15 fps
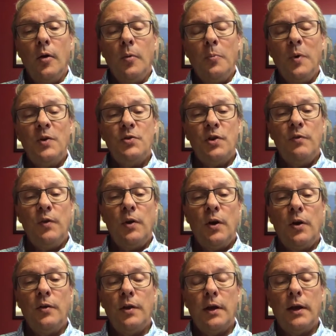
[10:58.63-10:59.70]
Most of you
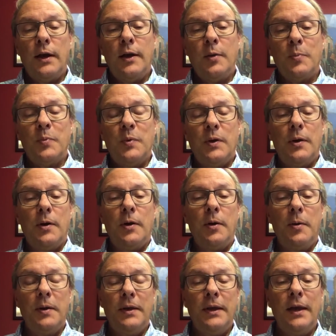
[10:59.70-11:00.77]
know that I helped
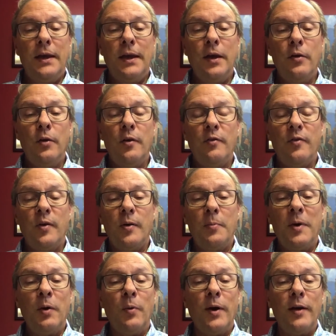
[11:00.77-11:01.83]
take care of
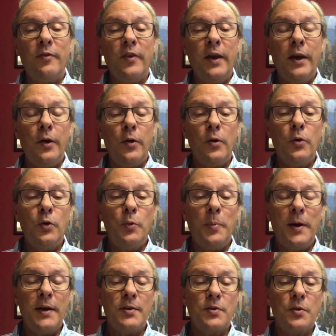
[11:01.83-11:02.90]
my wife Carol, who
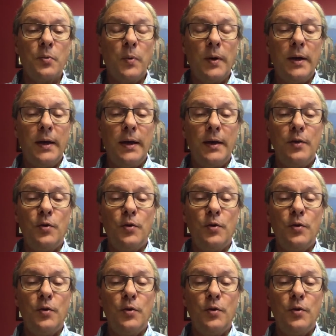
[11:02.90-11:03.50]
passed away in